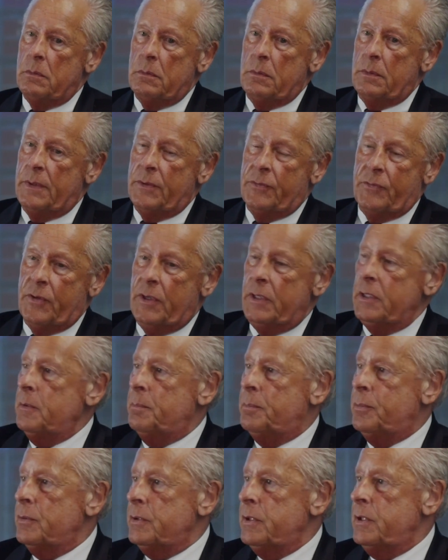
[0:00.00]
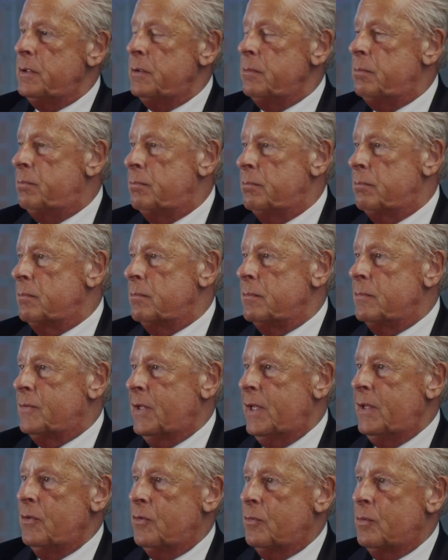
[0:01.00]
let's say you put
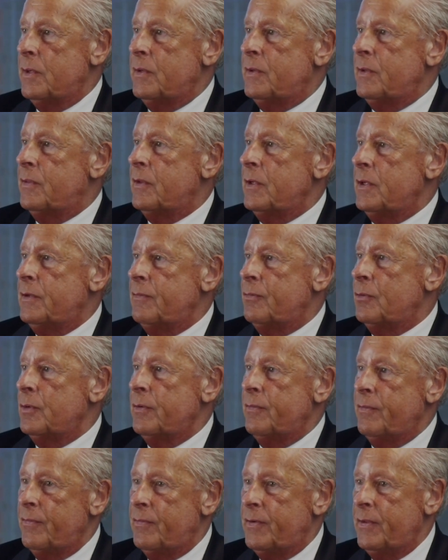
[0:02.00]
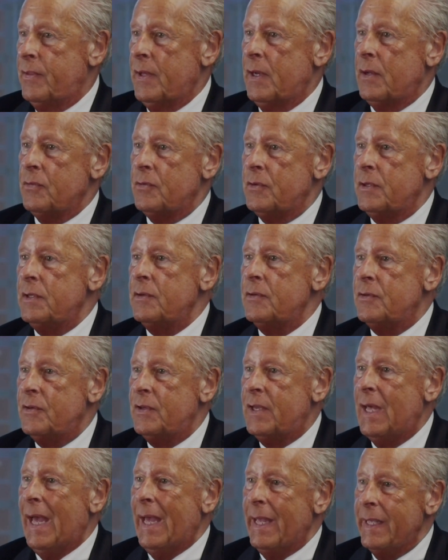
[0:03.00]
10, 20, 30, 40, 50,000 in
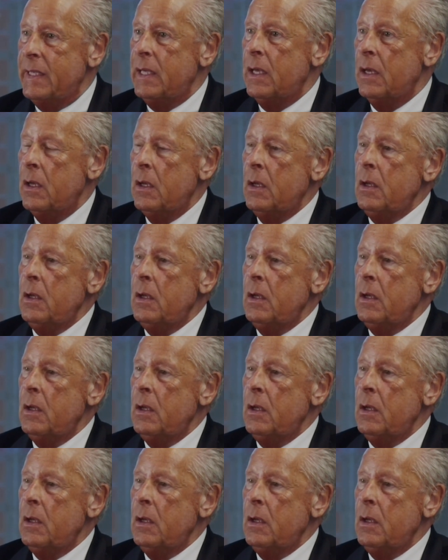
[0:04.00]
today,